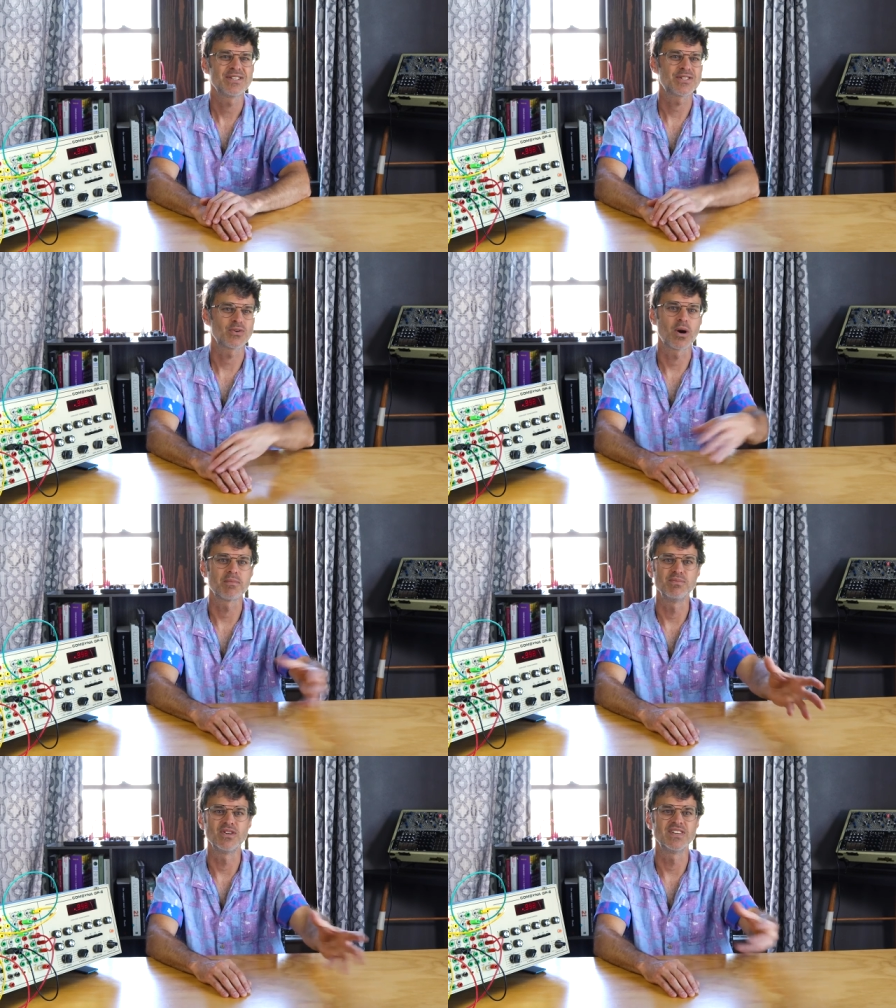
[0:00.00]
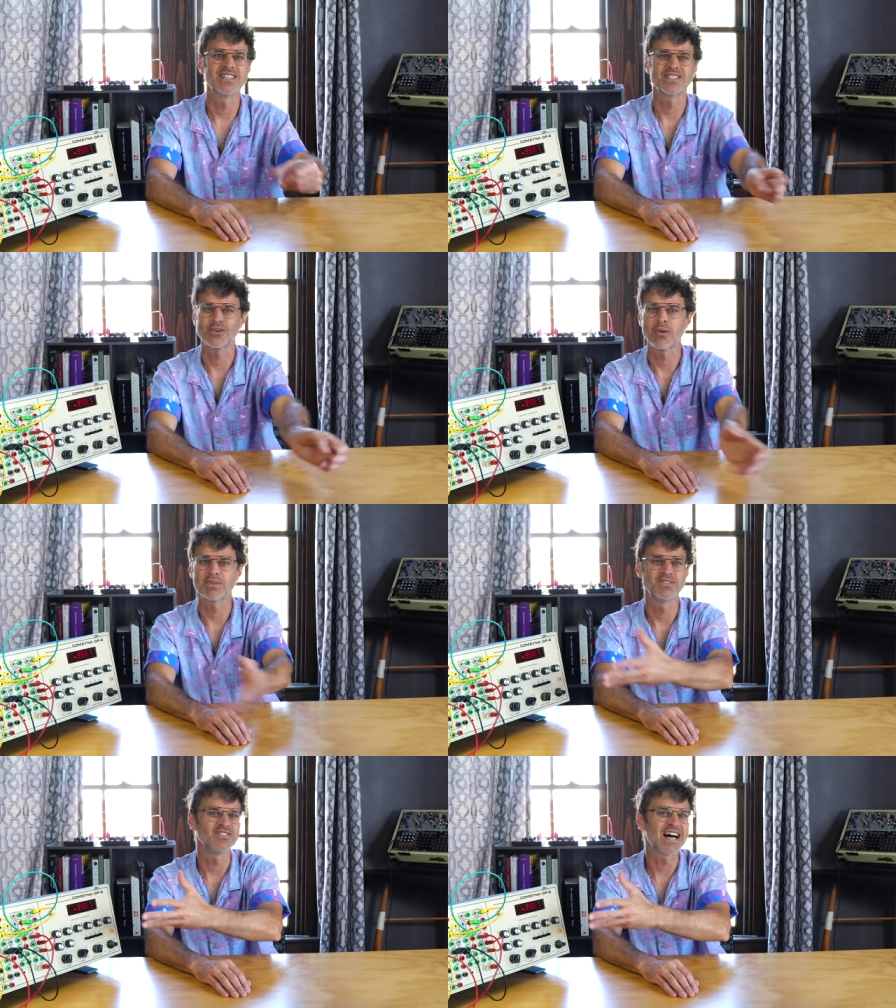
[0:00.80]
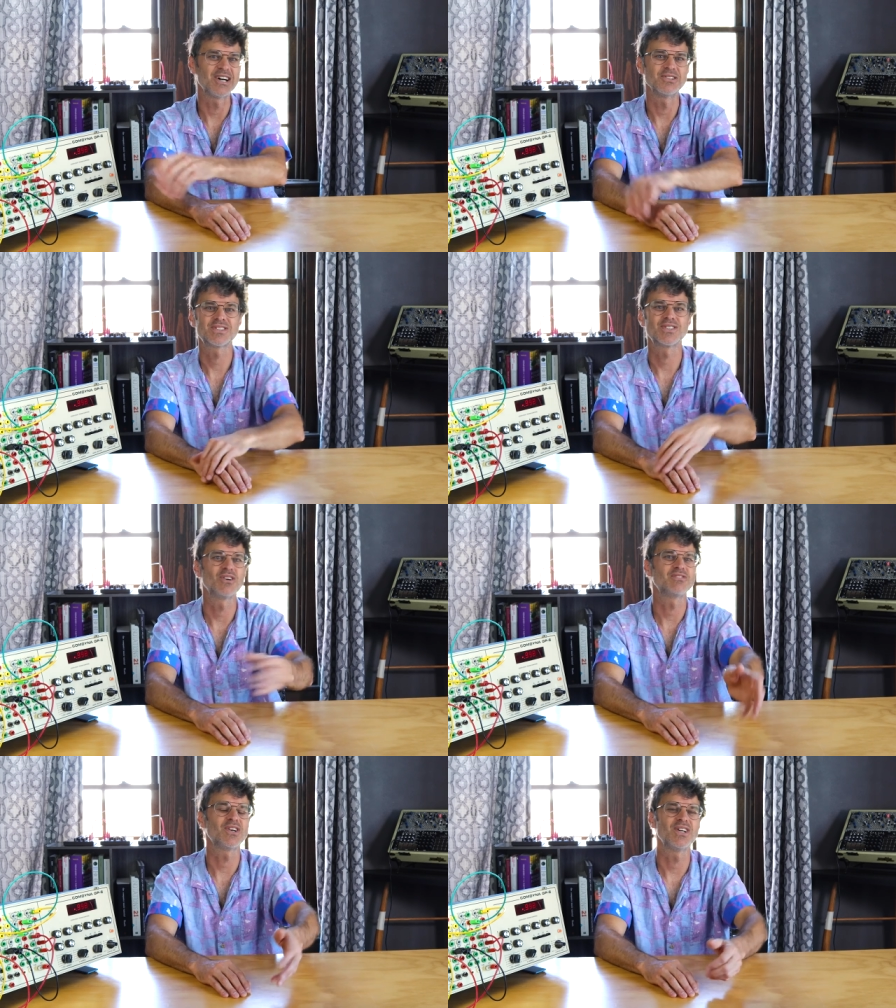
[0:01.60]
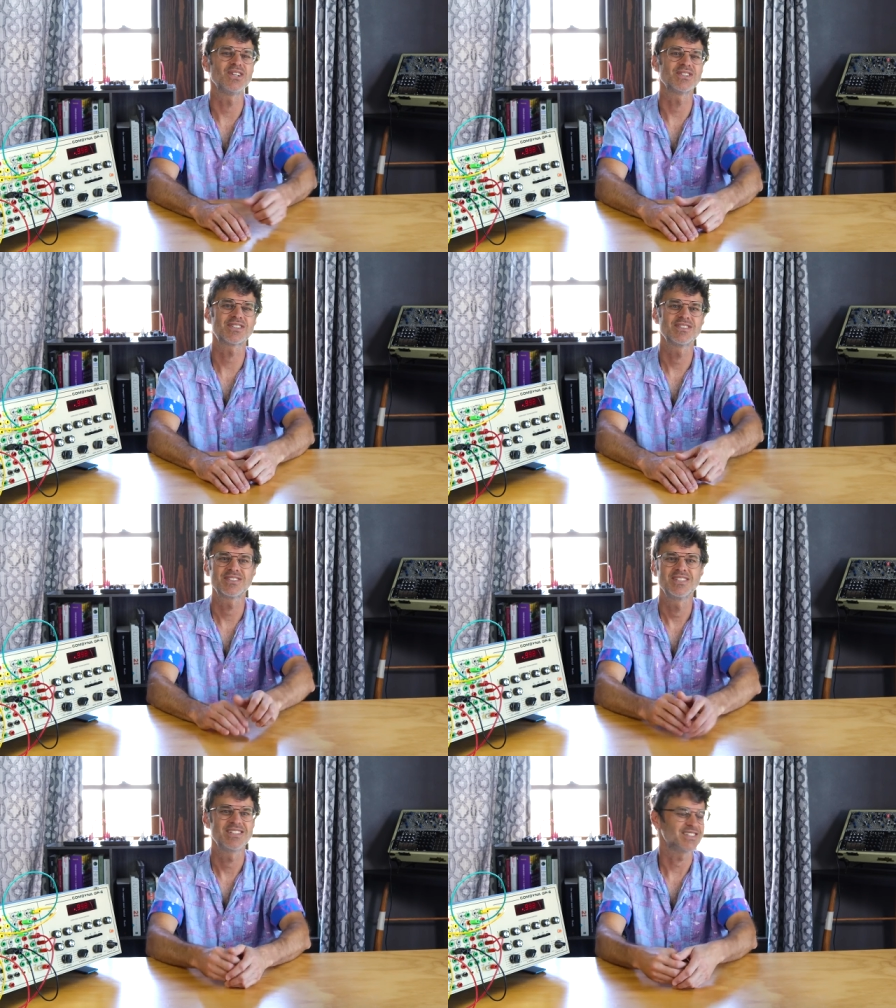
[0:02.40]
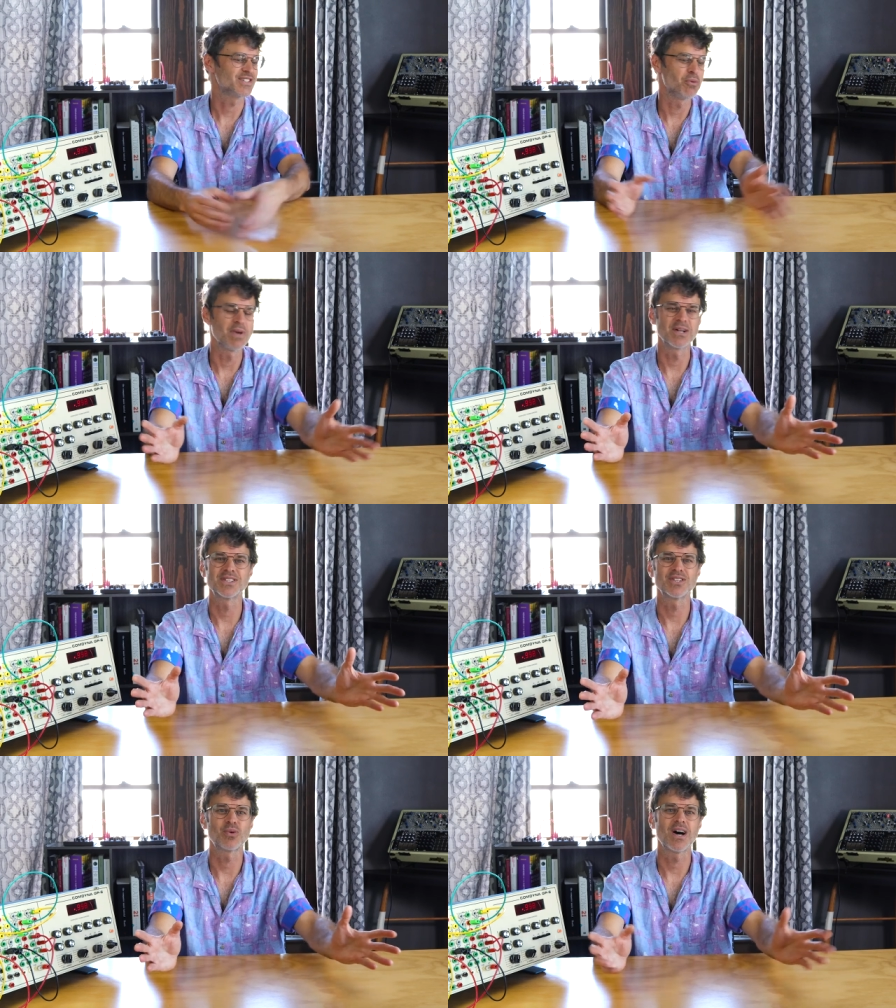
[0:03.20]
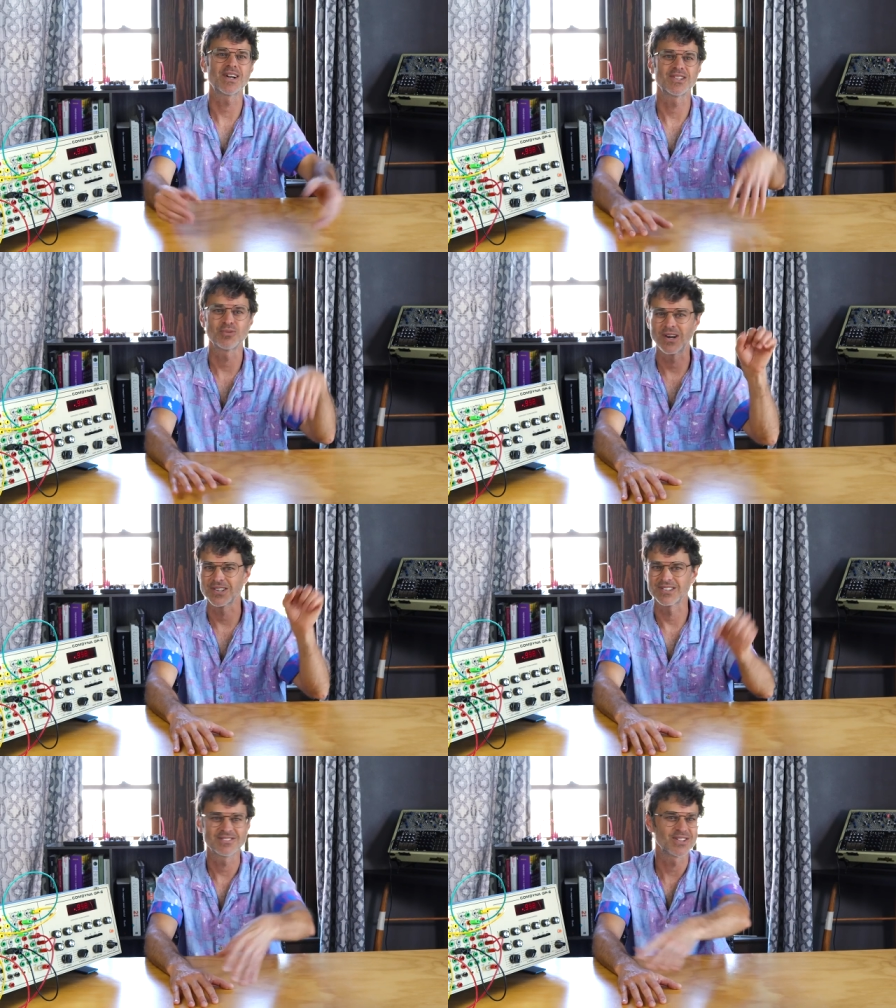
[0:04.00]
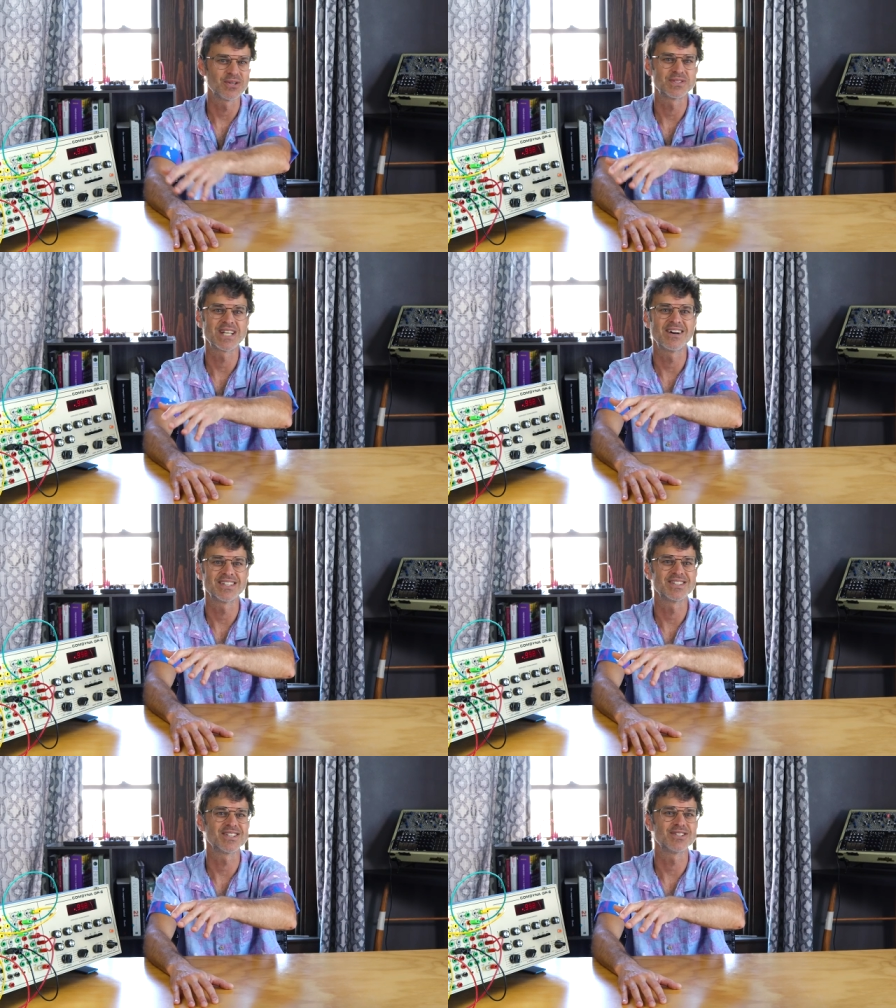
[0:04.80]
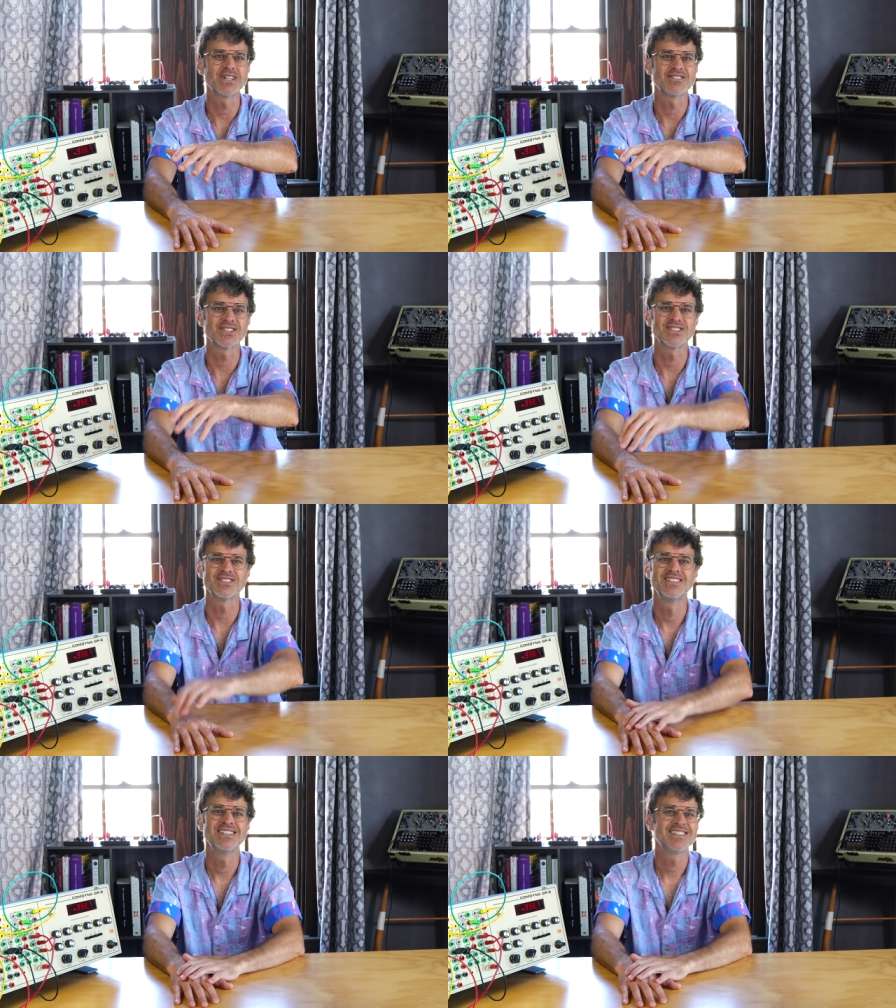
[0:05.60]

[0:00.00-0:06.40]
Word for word: Storms move in, storms move out, snow falls, snow melts into water, water flows down into the river.